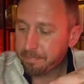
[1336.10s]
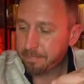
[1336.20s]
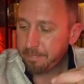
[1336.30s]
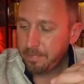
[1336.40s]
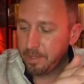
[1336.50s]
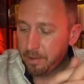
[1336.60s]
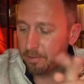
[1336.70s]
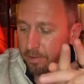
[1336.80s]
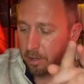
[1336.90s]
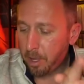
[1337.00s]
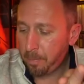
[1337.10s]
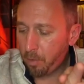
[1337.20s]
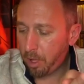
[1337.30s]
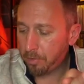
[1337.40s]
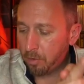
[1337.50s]
There's a couple
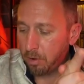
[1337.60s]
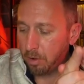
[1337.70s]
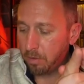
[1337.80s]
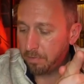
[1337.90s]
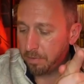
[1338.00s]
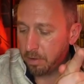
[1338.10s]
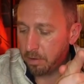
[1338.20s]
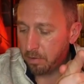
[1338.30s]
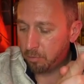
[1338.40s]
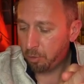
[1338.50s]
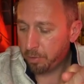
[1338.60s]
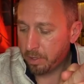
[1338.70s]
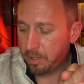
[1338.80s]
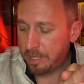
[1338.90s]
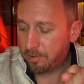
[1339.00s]
other of, of really
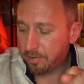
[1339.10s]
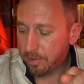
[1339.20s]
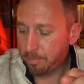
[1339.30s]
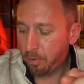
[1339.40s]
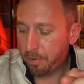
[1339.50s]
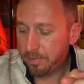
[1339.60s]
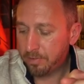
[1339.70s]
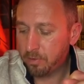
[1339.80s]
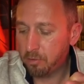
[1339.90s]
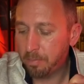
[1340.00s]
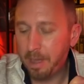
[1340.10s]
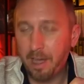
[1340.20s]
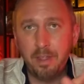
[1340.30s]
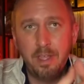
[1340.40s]
interesting points too about